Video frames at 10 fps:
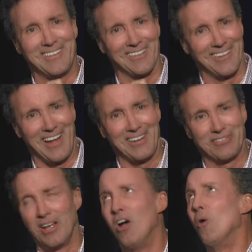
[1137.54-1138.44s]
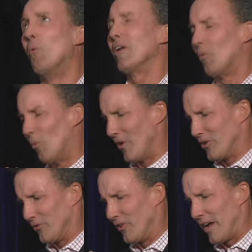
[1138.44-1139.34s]
into life. What a
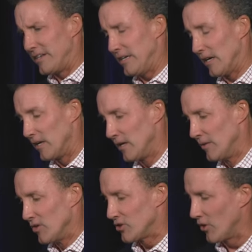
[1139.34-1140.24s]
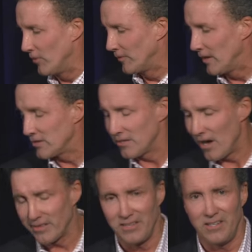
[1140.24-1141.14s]
wonderful idea. So it's not